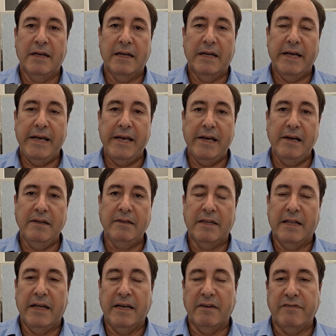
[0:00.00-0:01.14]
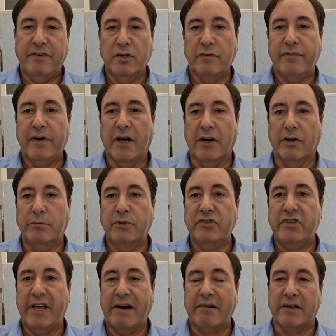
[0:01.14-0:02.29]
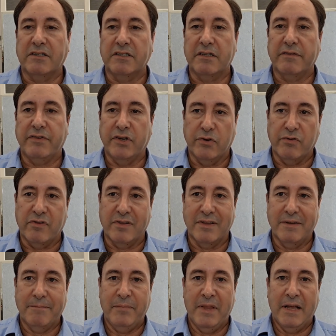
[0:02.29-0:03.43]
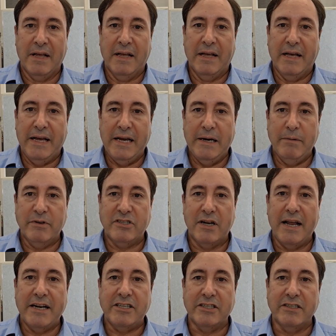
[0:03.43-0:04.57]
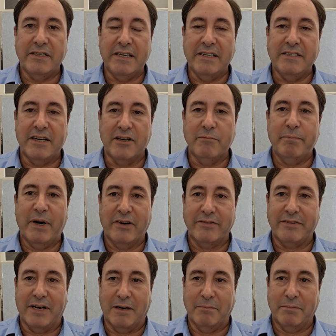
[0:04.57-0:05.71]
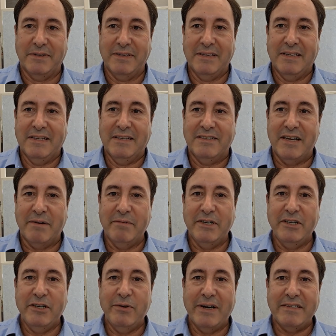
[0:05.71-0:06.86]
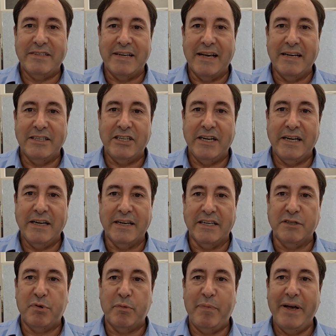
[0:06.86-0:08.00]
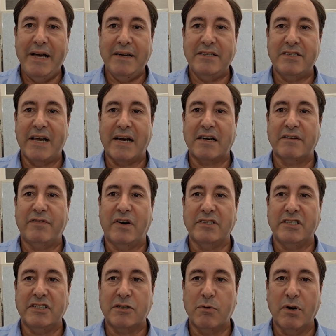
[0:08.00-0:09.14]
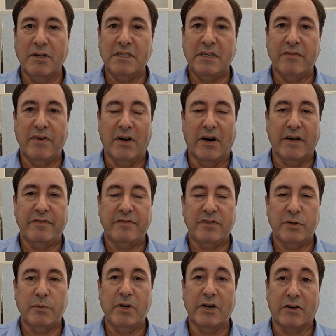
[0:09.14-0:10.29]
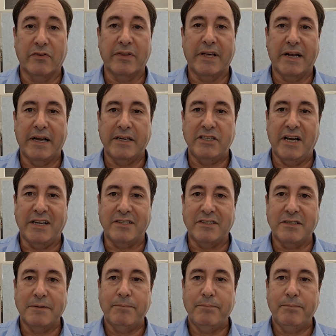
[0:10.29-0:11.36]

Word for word: Here, in full flow, was the arrogance of youth. Here was a legend in his own bathtub someone who has the energy and is prepared to sacrifice his quality of life to work on the NHS,